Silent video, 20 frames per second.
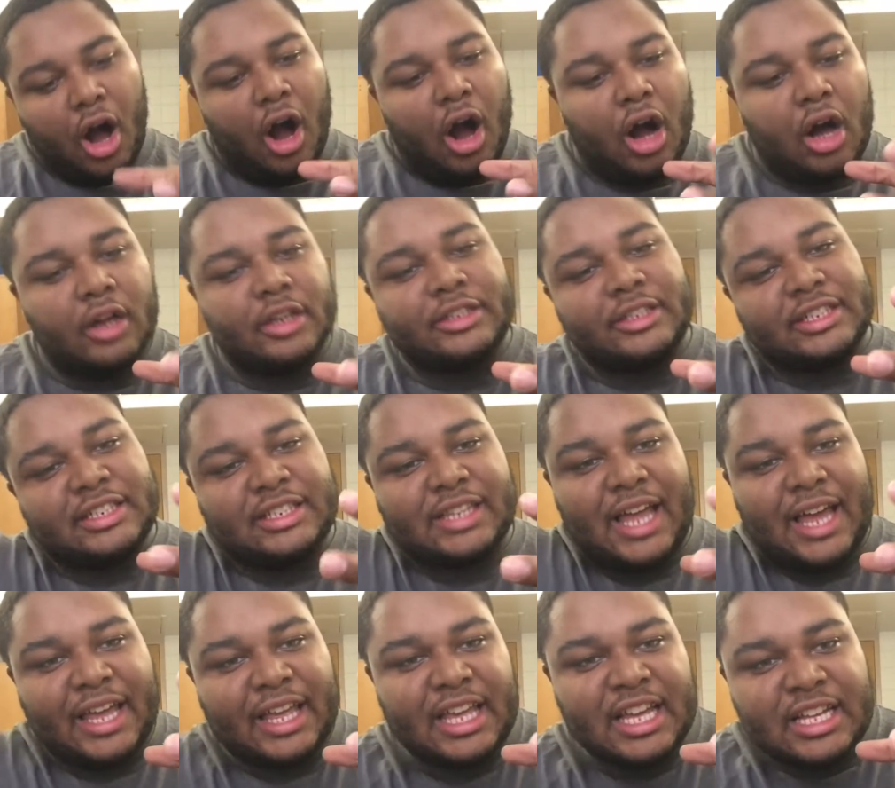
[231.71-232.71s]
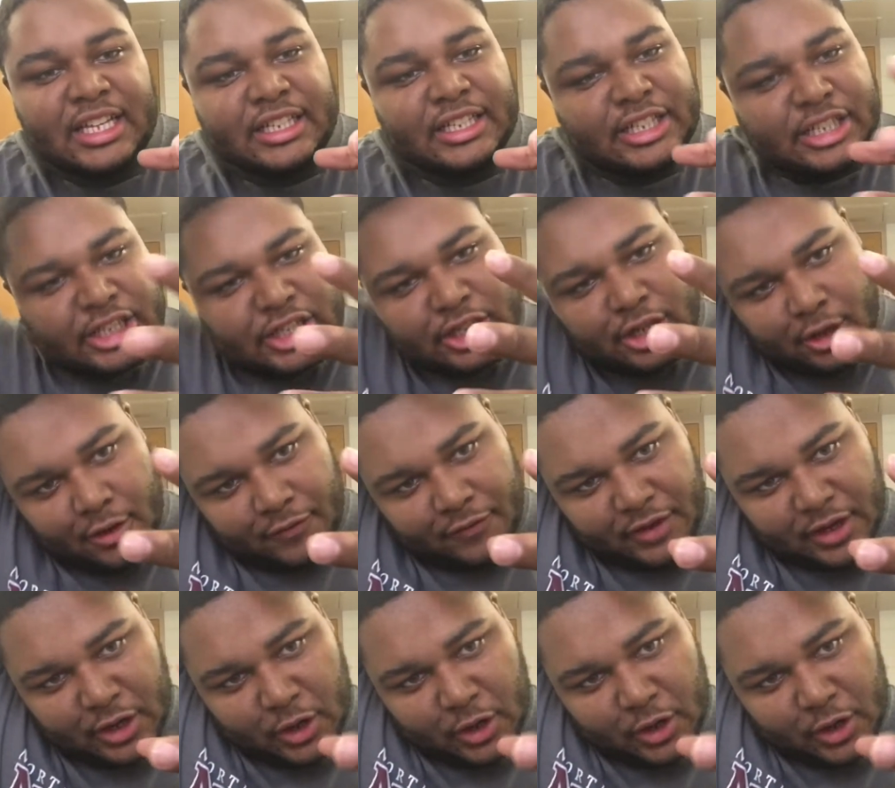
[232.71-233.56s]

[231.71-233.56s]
All just shoved